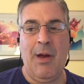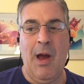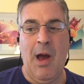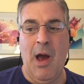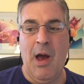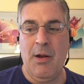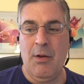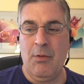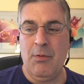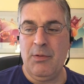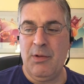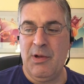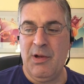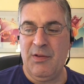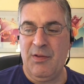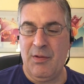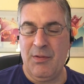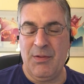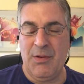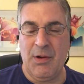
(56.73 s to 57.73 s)
I don't
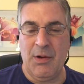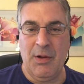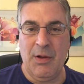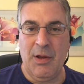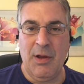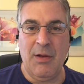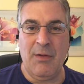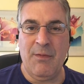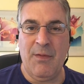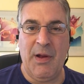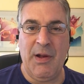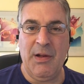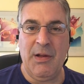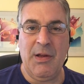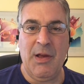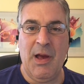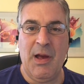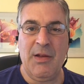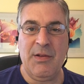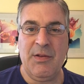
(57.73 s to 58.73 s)
necessarily invite
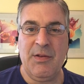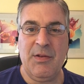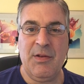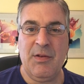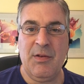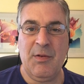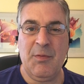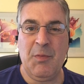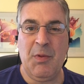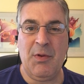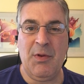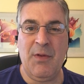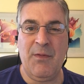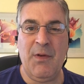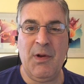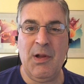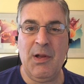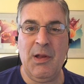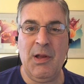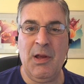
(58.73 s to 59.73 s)
guests
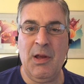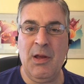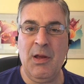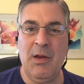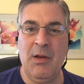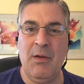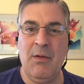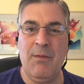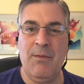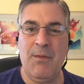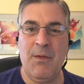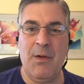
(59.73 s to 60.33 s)
specifically